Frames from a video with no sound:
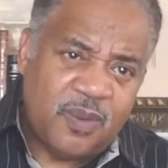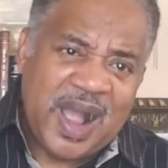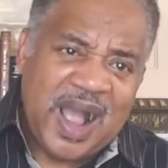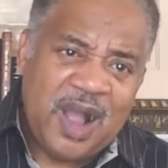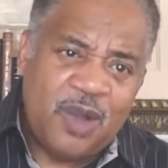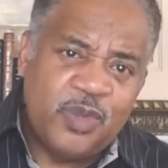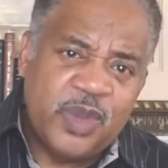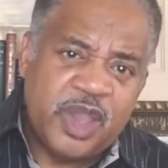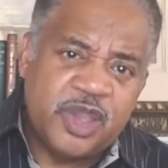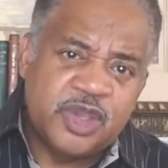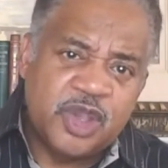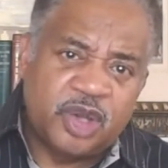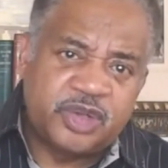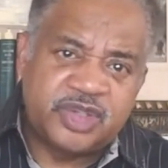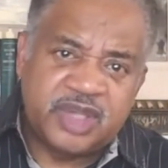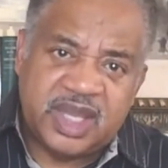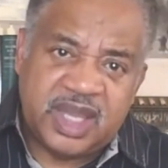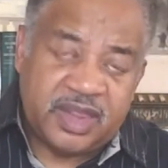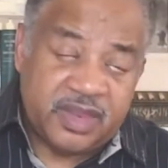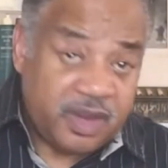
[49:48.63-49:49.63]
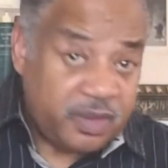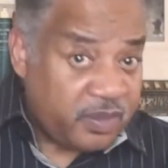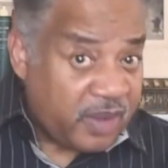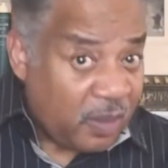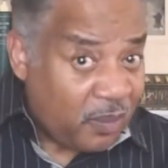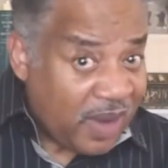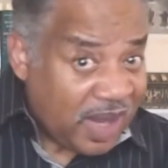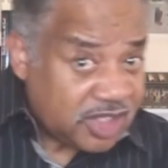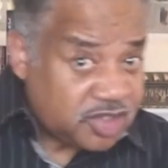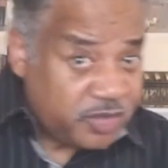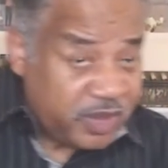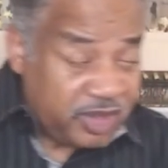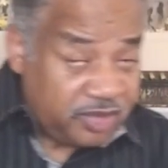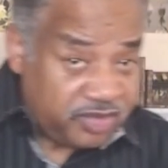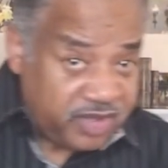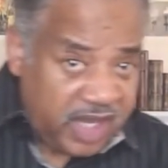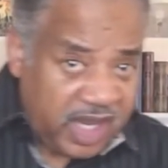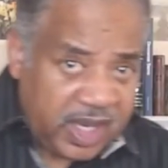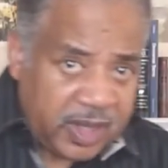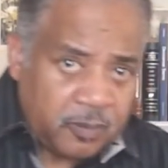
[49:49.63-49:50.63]
while we're yoked together. Now watch what
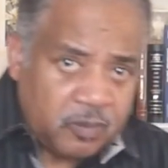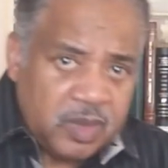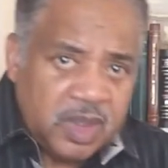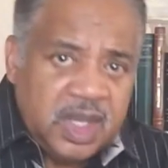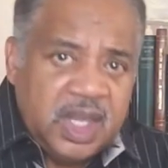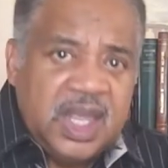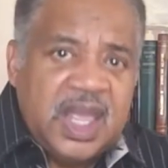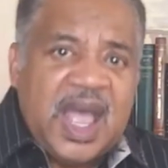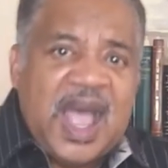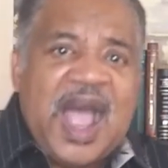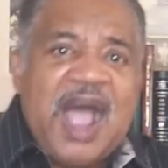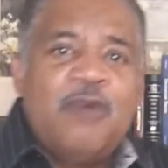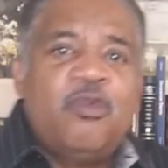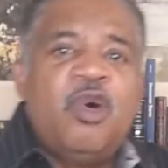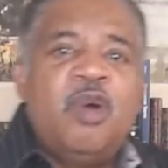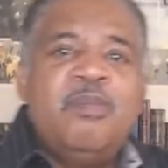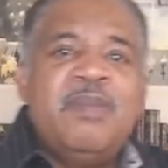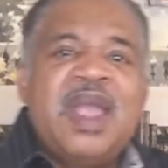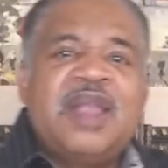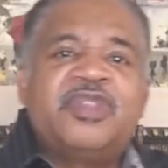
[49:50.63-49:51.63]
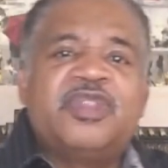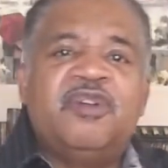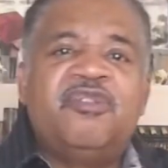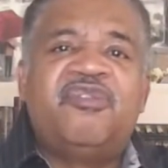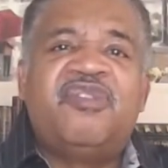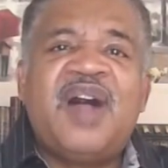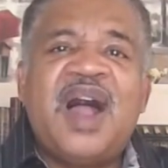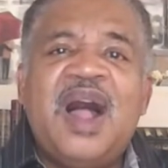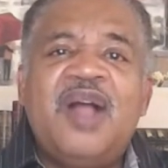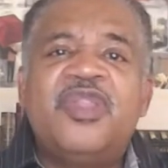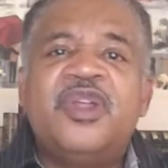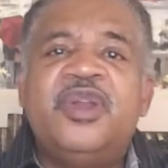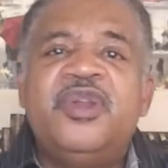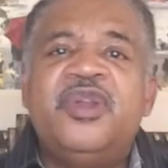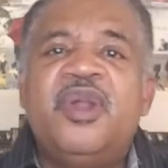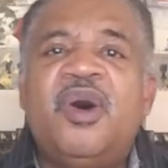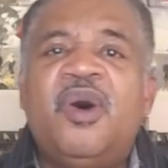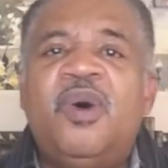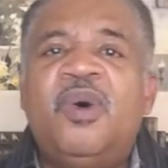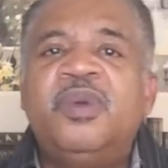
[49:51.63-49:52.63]
he's saying. I will make the Father
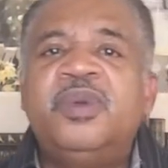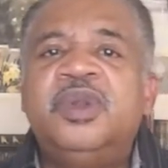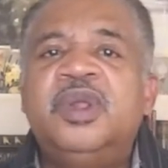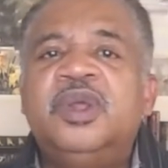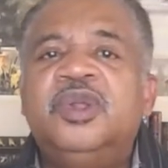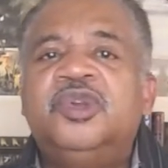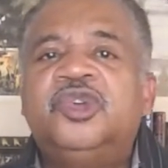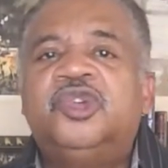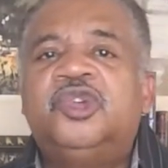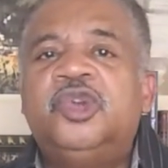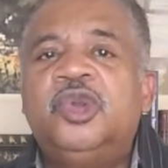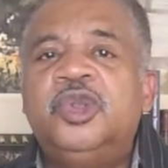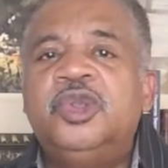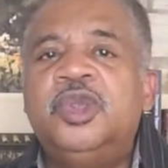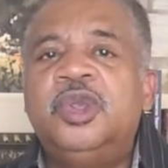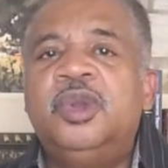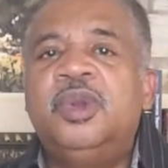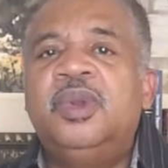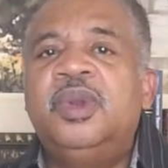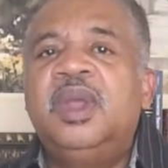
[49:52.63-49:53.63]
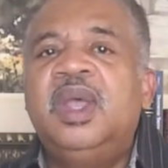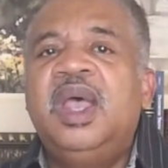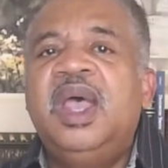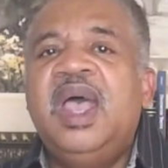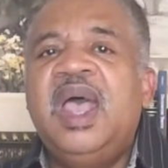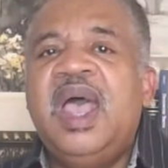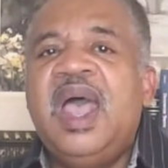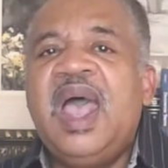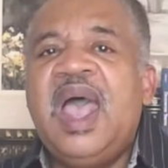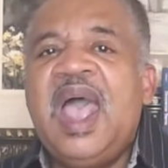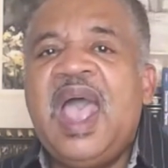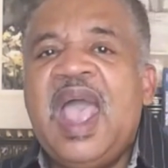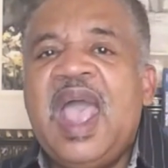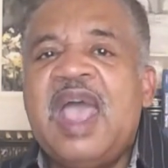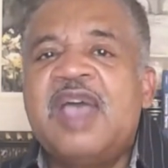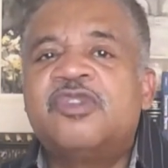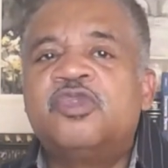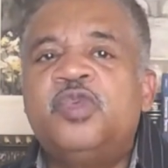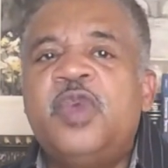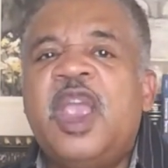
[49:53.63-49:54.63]
known to you
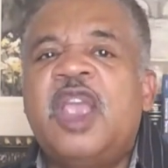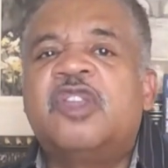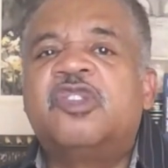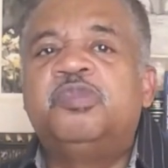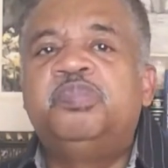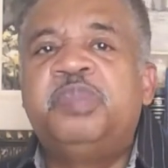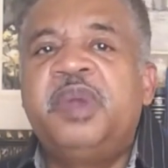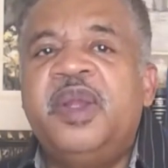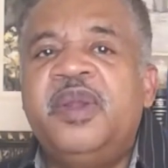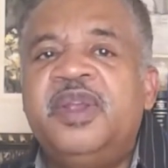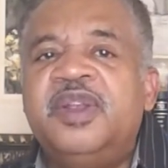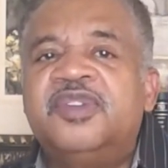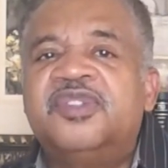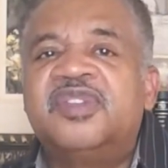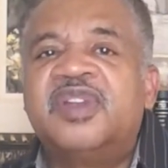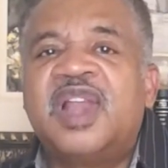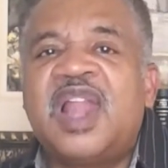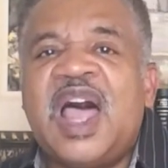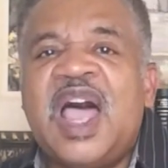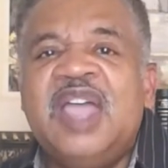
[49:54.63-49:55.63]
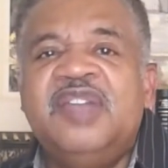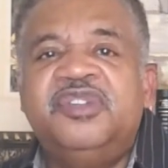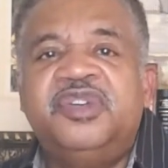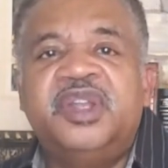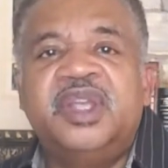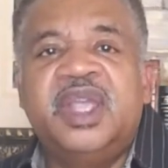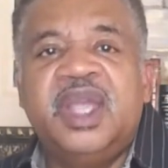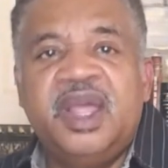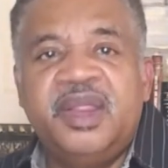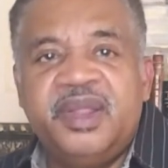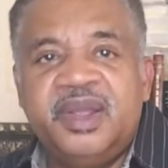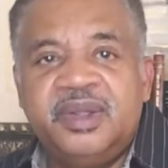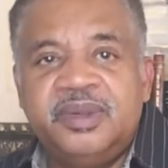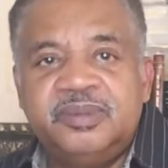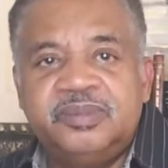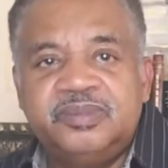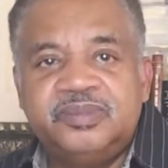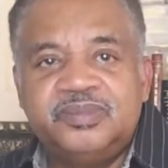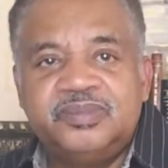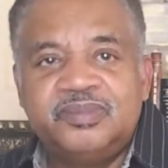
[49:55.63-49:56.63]
as we experience life together.
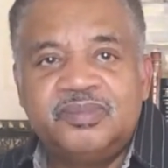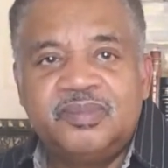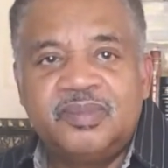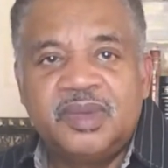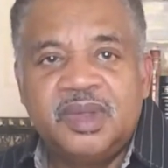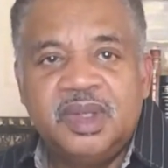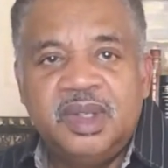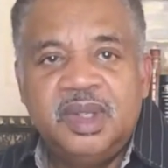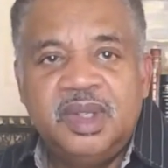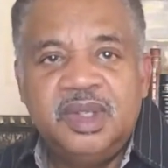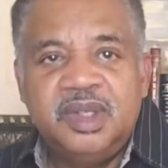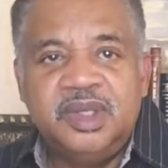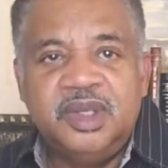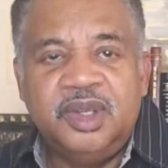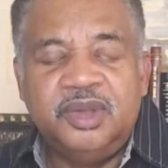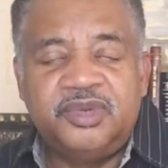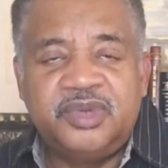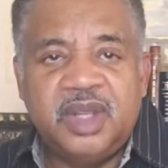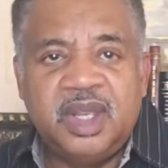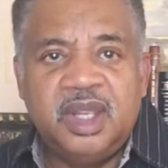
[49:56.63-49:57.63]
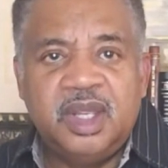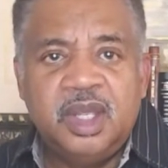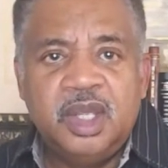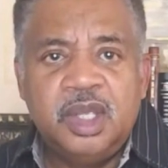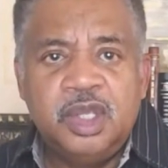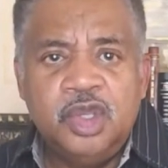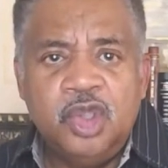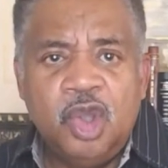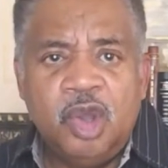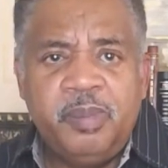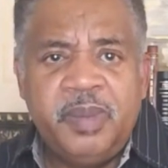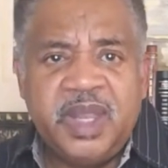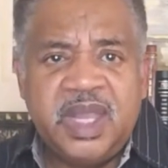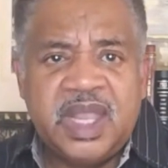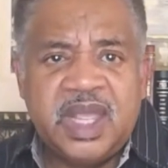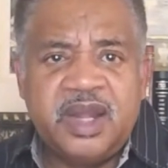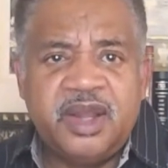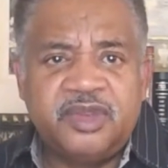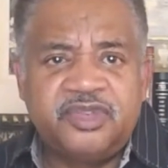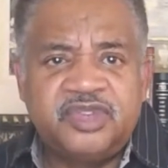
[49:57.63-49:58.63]
You see, you'll
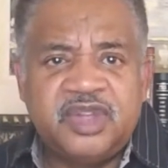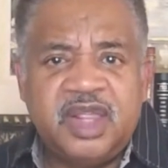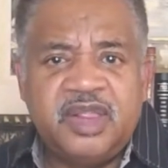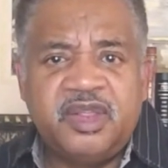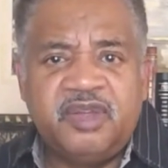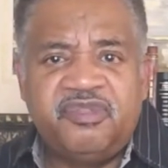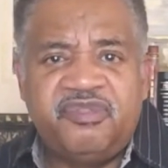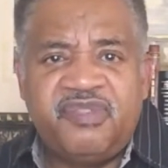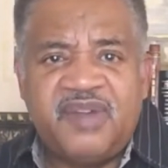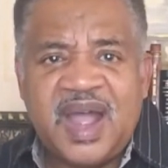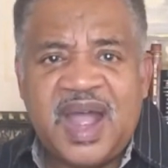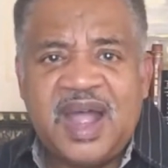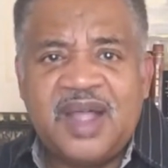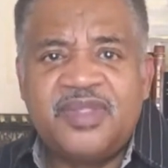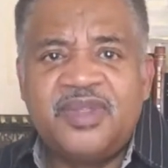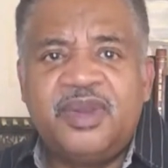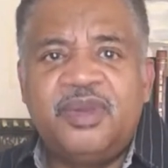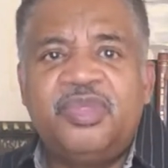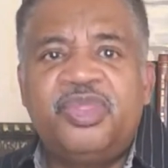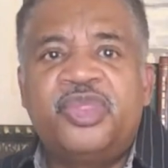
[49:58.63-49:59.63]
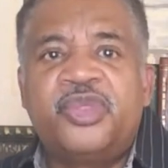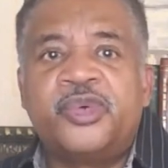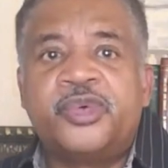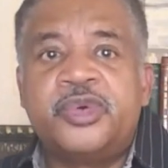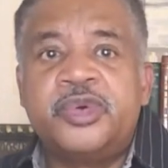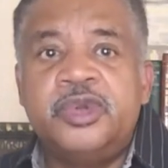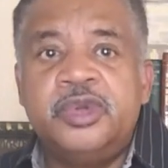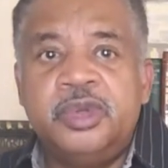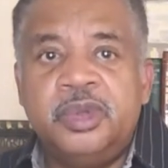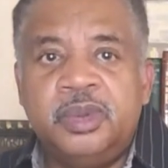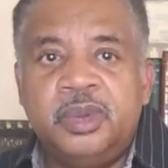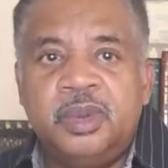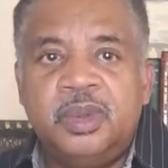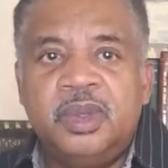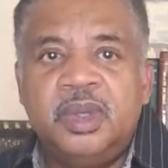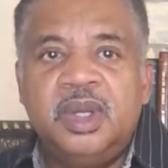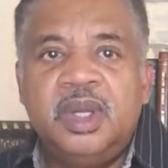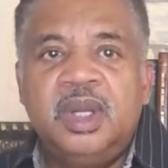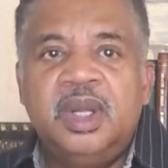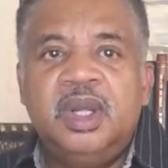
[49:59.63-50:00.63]
begin to see the Father through
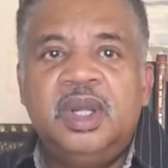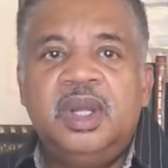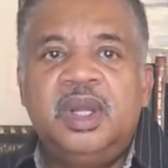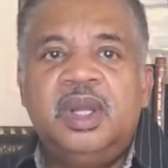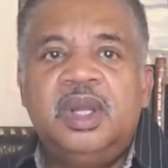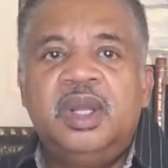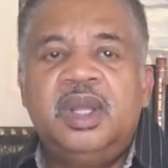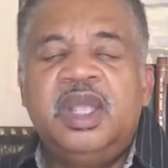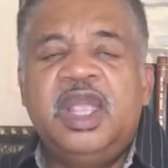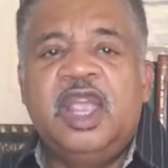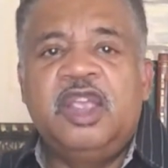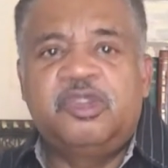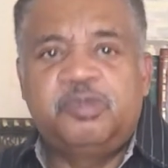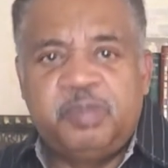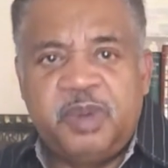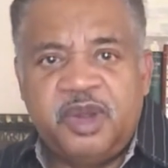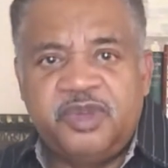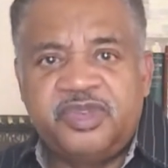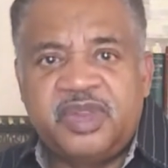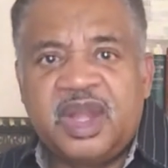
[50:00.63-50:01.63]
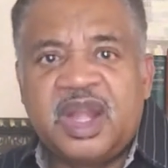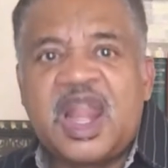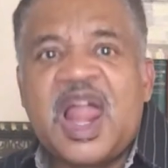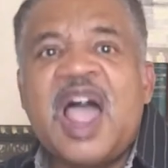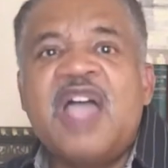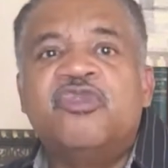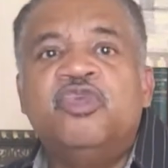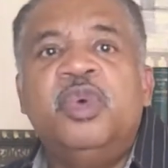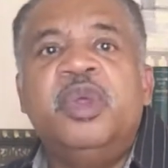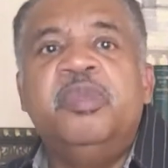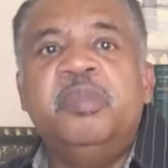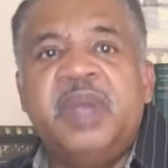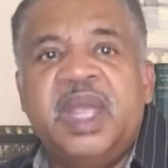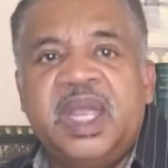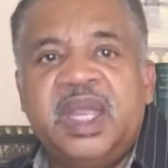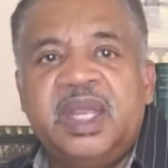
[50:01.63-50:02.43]
experiencing life with